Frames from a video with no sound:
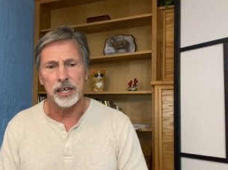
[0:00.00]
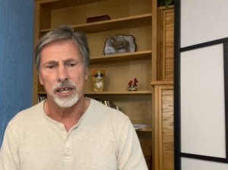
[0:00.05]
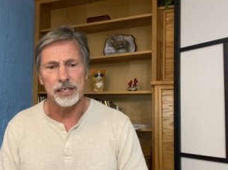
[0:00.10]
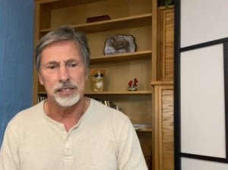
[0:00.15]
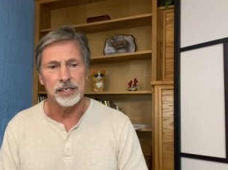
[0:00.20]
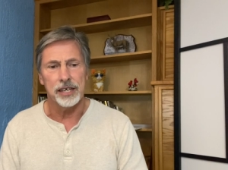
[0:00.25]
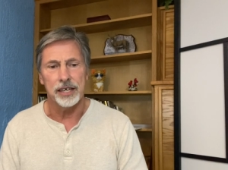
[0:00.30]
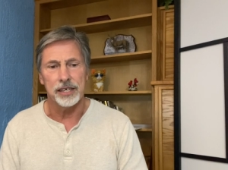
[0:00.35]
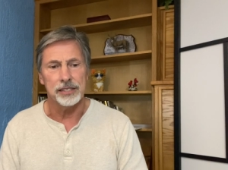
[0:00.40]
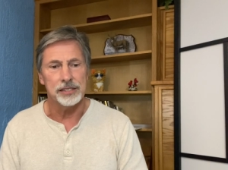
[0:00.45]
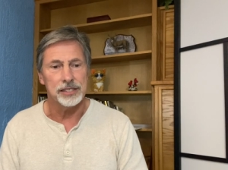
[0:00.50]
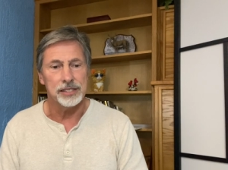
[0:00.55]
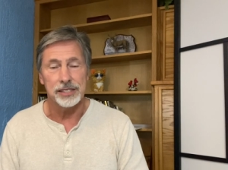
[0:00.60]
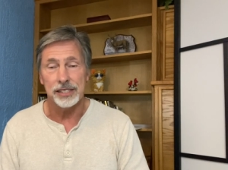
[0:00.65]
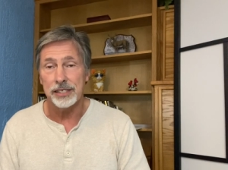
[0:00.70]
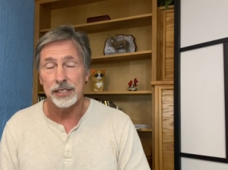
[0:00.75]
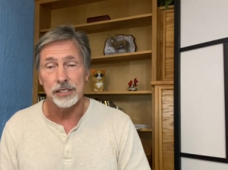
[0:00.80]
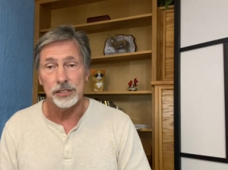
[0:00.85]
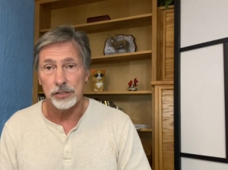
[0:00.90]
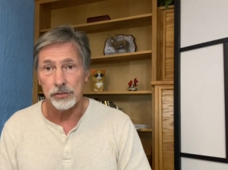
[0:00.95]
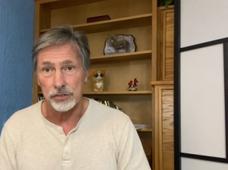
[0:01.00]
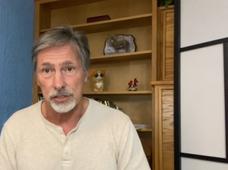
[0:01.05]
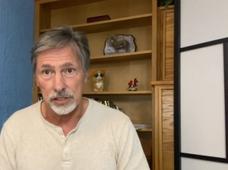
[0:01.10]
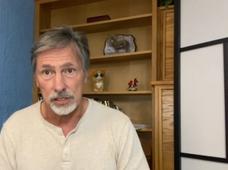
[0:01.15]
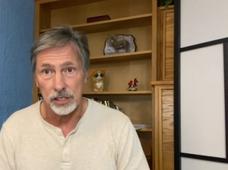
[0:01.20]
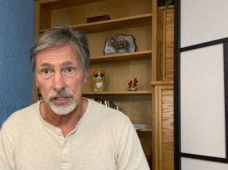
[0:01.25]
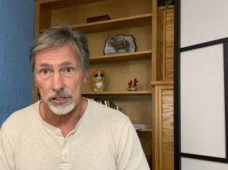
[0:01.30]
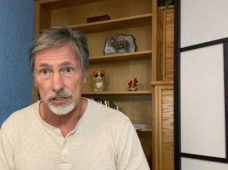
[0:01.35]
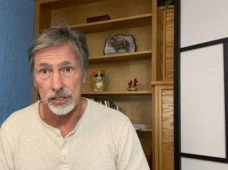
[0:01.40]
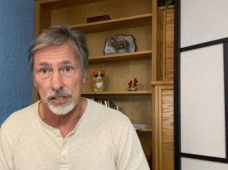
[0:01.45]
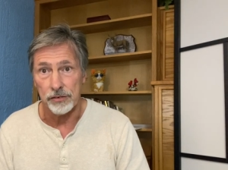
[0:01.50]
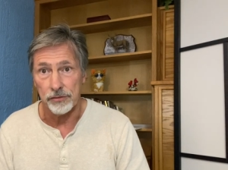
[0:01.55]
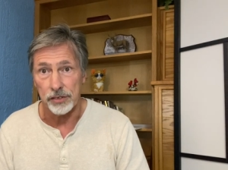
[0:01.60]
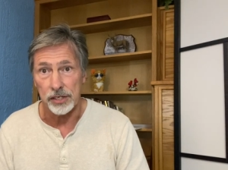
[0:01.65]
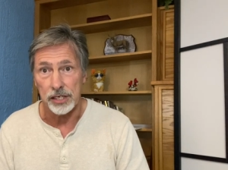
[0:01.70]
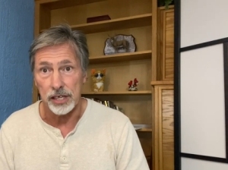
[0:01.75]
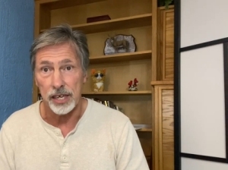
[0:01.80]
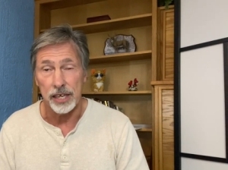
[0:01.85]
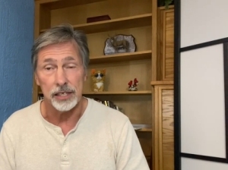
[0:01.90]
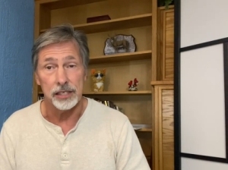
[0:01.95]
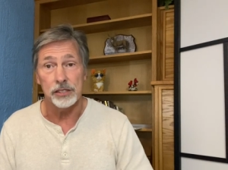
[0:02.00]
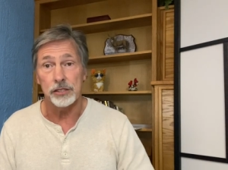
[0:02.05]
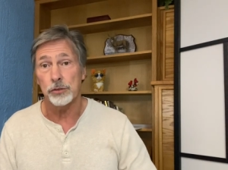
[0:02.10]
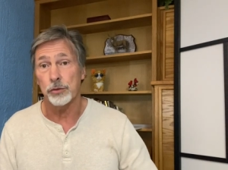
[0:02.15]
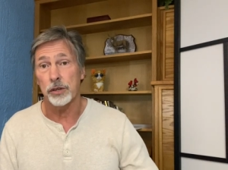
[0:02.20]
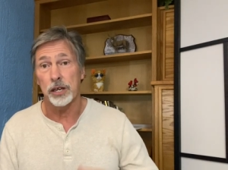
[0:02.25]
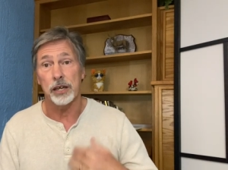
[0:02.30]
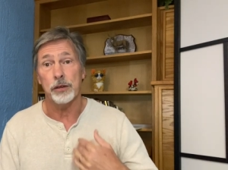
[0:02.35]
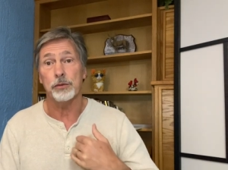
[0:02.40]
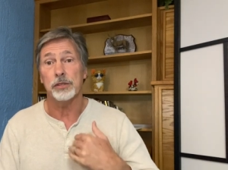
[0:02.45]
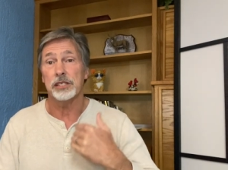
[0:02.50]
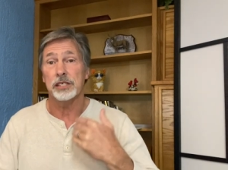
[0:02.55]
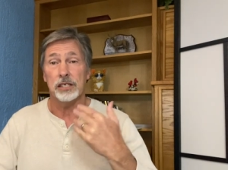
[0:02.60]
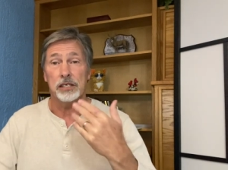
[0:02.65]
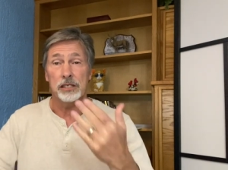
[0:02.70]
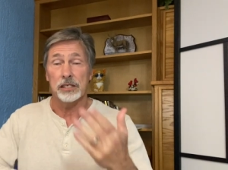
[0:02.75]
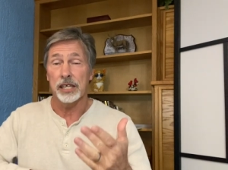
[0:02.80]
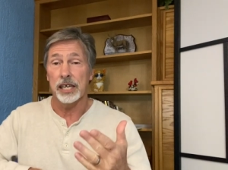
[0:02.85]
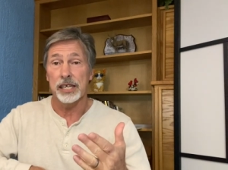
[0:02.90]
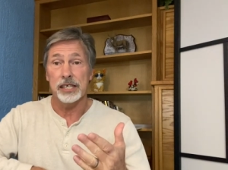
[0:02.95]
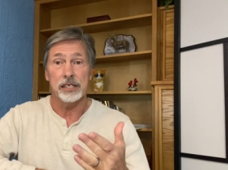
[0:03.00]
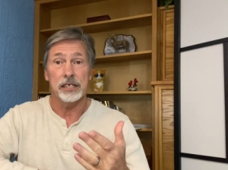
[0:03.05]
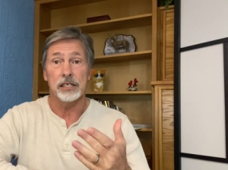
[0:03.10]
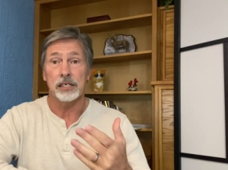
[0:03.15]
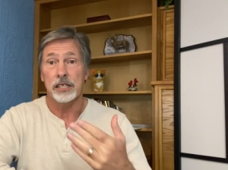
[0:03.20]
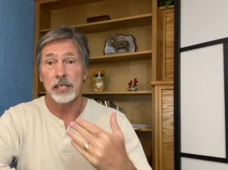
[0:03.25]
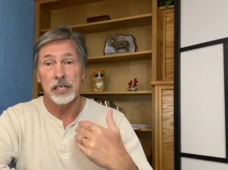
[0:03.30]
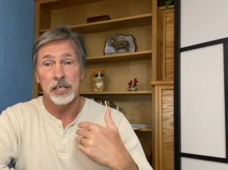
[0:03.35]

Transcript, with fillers: I, I see these results every day, and that's what I would tell Dana,